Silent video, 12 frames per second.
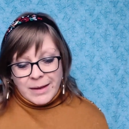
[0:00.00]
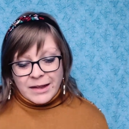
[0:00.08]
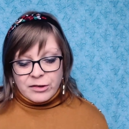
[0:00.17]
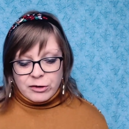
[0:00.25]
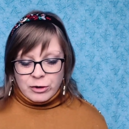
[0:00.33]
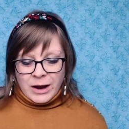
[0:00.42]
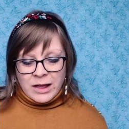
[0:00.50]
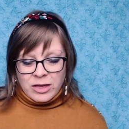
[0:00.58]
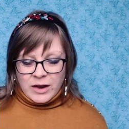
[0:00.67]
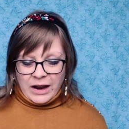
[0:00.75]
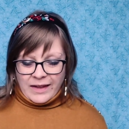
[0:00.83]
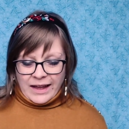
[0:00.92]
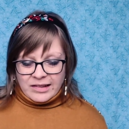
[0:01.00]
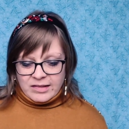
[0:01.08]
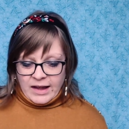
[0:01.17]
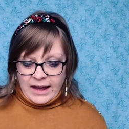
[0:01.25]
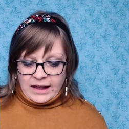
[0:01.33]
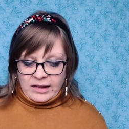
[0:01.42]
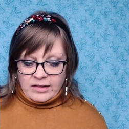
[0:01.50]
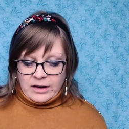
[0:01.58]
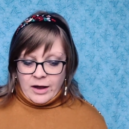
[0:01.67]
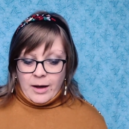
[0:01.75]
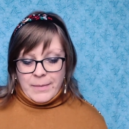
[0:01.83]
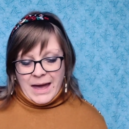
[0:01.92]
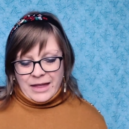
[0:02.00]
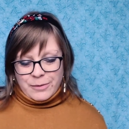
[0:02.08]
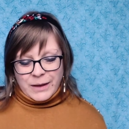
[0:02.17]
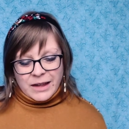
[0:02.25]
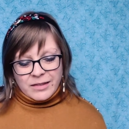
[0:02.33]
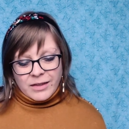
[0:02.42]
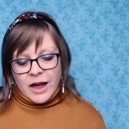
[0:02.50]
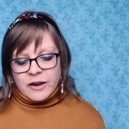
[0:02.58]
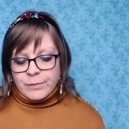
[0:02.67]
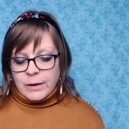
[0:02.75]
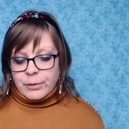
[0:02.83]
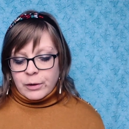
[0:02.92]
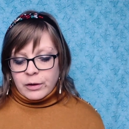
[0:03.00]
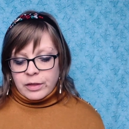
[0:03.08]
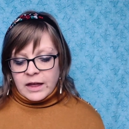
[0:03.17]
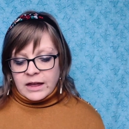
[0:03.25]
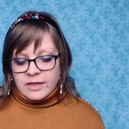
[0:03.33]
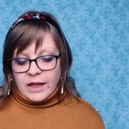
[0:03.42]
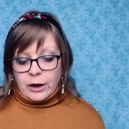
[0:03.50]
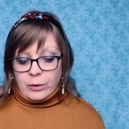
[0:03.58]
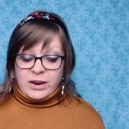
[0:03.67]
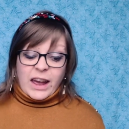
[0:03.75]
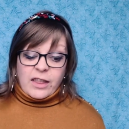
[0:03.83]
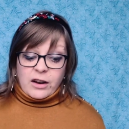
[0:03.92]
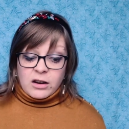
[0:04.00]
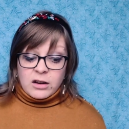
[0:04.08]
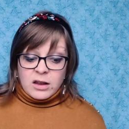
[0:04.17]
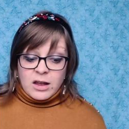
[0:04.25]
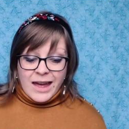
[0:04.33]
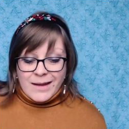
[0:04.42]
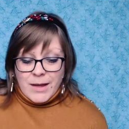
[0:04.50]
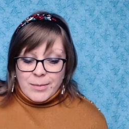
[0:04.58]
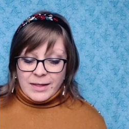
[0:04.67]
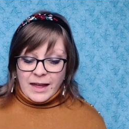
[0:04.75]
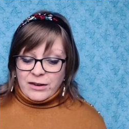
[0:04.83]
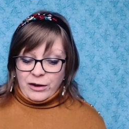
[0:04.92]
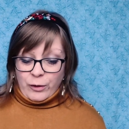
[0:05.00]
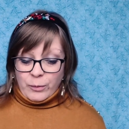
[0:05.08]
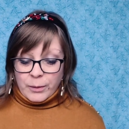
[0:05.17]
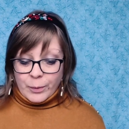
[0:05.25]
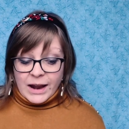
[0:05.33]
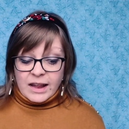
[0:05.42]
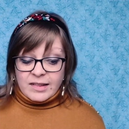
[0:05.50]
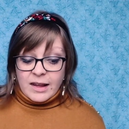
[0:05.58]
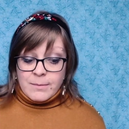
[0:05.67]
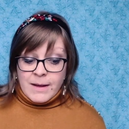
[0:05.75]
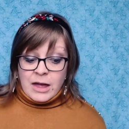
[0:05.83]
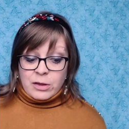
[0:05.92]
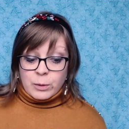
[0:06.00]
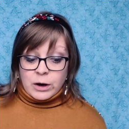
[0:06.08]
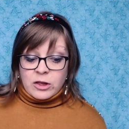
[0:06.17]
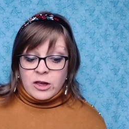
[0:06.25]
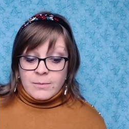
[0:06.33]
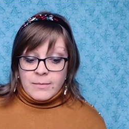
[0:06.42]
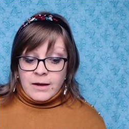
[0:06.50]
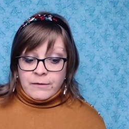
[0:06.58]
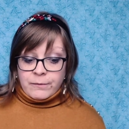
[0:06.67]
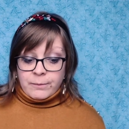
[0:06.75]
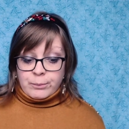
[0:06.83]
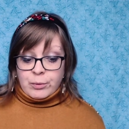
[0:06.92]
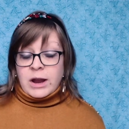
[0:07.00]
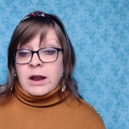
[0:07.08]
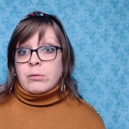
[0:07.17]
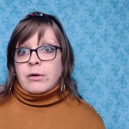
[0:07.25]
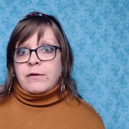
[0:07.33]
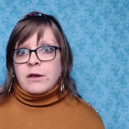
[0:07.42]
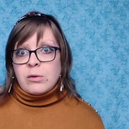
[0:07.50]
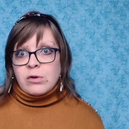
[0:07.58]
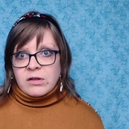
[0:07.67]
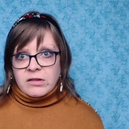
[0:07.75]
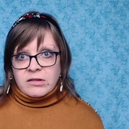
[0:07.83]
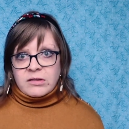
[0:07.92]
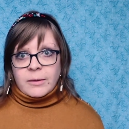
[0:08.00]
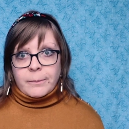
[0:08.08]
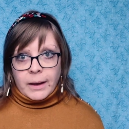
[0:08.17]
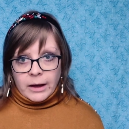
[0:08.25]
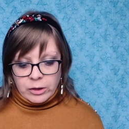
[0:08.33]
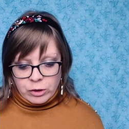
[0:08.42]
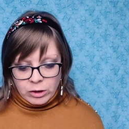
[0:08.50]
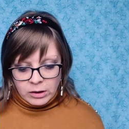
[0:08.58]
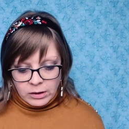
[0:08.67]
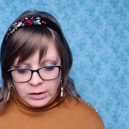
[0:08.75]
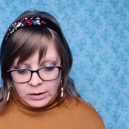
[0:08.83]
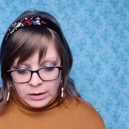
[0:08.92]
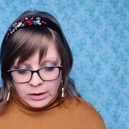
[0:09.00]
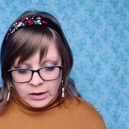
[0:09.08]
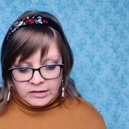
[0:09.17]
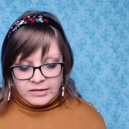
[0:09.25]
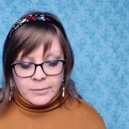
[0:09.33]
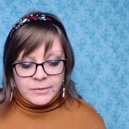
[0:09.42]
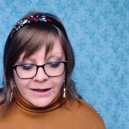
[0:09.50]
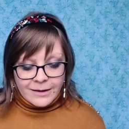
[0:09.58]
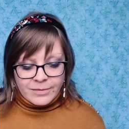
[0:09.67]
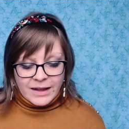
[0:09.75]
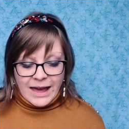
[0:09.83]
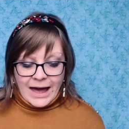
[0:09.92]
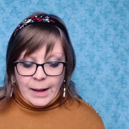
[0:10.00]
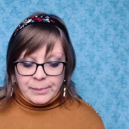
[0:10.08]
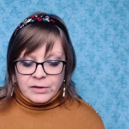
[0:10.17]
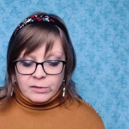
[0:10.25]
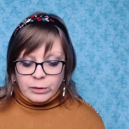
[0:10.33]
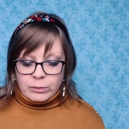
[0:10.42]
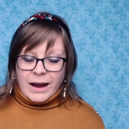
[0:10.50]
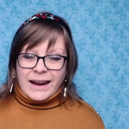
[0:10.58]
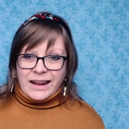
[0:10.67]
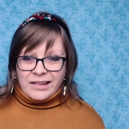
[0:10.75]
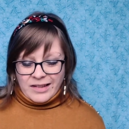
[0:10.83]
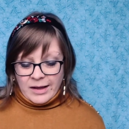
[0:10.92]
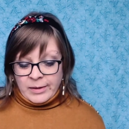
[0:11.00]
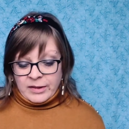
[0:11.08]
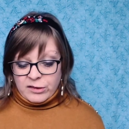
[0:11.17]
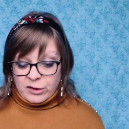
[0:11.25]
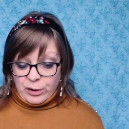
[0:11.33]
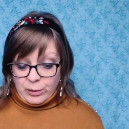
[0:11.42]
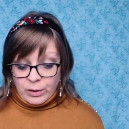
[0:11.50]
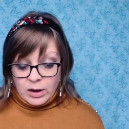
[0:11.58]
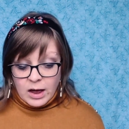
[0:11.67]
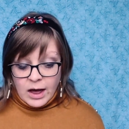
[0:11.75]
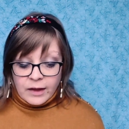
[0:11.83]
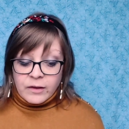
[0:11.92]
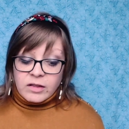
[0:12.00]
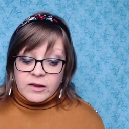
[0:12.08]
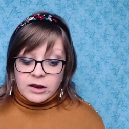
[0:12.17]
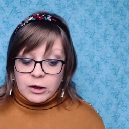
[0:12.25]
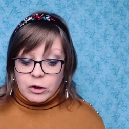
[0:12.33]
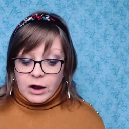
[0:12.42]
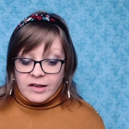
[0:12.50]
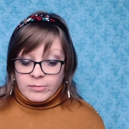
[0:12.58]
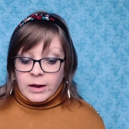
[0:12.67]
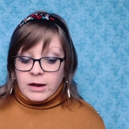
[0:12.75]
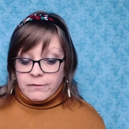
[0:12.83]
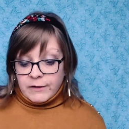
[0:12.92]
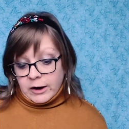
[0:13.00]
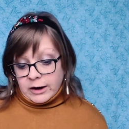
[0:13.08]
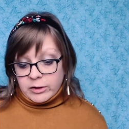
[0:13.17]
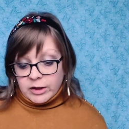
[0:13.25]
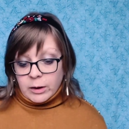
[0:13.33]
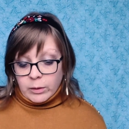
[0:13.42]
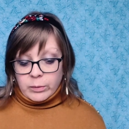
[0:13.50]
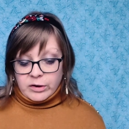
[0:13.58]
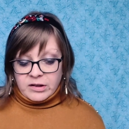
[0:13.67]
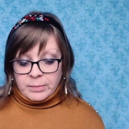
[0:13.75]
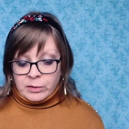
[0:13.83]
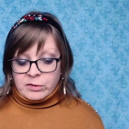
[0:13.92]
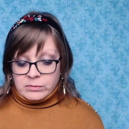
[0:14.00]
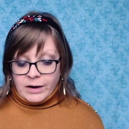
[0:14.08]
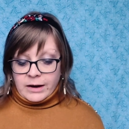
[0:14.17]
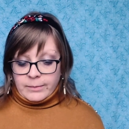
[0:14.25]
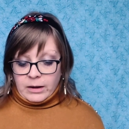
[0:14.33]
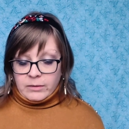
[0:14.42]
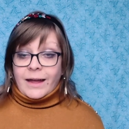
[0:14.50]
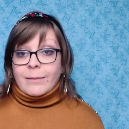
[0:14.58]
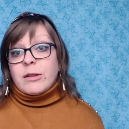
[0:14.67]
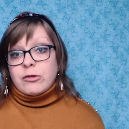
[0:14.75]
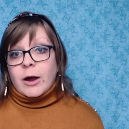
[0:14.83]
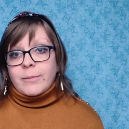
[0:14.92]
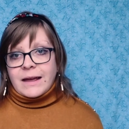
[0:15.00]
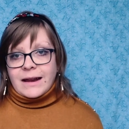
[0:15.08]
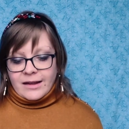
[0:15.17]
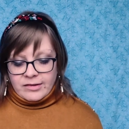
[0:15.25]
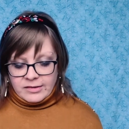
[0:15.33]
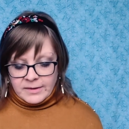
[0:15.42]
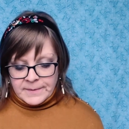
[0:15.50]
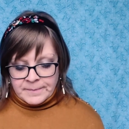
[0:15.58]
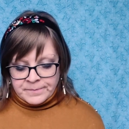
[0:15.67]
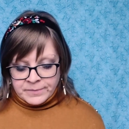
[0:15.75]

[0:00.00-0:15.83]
maybe it's strange that I like science and not math because a lot of people think they go together. And maybe they do, but when I see a math worksheet, my brain refuses to budge. Sometimes it happens with writing assignments too, unless the teacher has made it very clear what we're supposed to write about, like Ms. Trepke does.